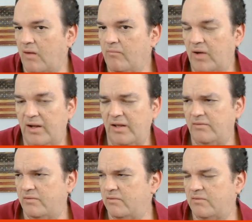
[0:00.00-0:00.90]

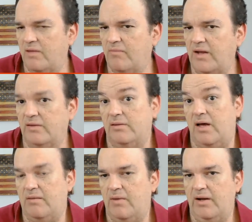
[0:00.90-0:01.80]
But they made a
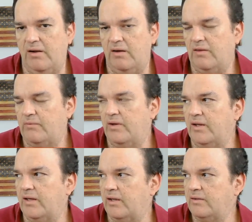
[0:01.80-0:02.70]
lot of money on it. Like we
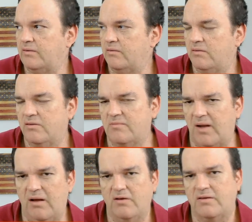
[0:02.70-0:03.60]
did, it was about
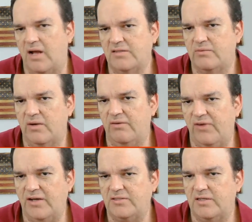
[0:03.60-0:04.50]
100,000
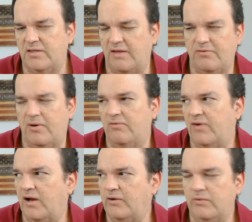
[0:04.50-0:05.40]
renovation. The repaired
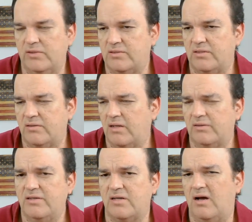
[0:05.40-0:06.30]
value was at
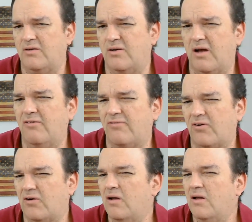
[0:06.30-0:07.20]
least 100
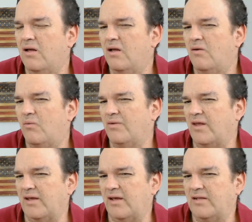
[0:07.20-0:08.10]
over what
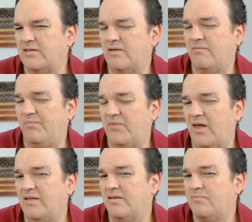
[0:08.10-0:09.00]
they did. So
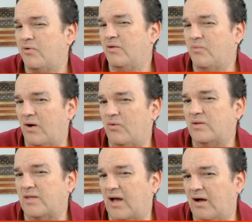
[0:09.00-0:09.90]
they did pretty well
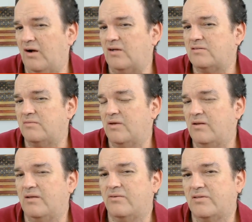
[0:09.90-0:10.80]
with the house, but
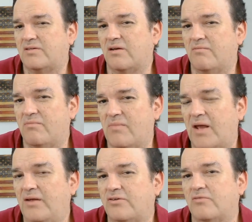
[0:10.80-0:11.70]
it was just a
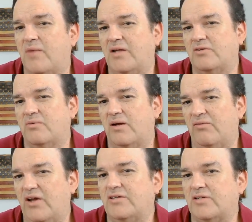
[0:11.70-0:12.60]
major
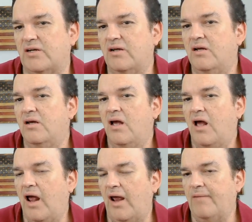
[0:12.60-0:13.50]
renovation.
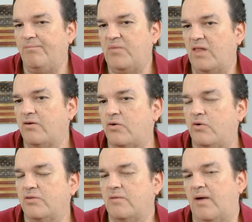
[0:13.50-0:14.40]
And the other
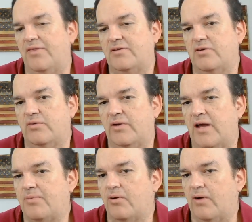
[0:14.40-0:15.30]
cool thing about the
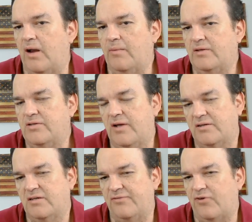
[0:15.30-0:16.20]
203K program is you can
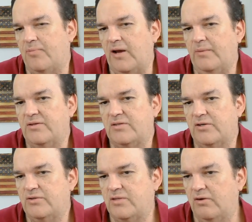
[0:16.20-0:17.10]
actually defer payments
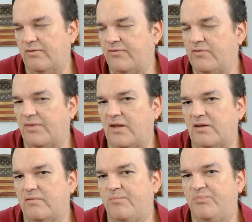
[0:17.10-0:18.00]
too. So if you got that,
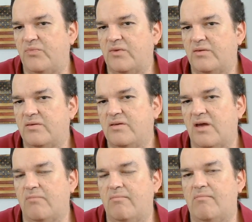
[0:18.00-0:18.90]

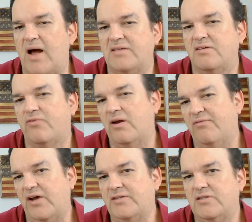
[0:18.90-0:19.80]
massive
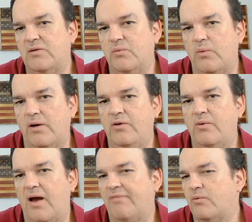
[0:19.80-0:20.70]
renovation where you
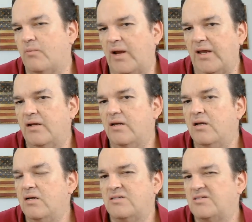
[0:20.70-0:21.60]
have to wait
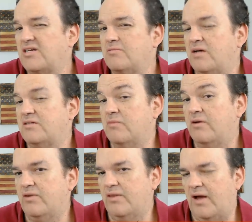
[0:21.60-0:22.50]
6 months to
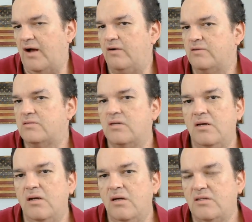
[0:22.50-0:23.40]
move into the house,
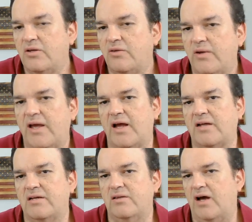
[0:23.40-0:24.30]
203K
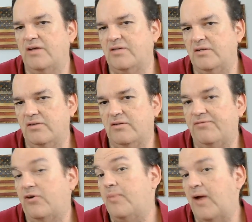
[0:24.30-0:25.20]
actually allows you to do
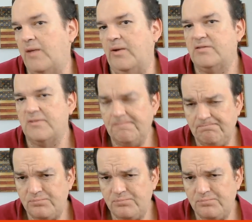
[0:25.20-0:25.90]
deferred payments,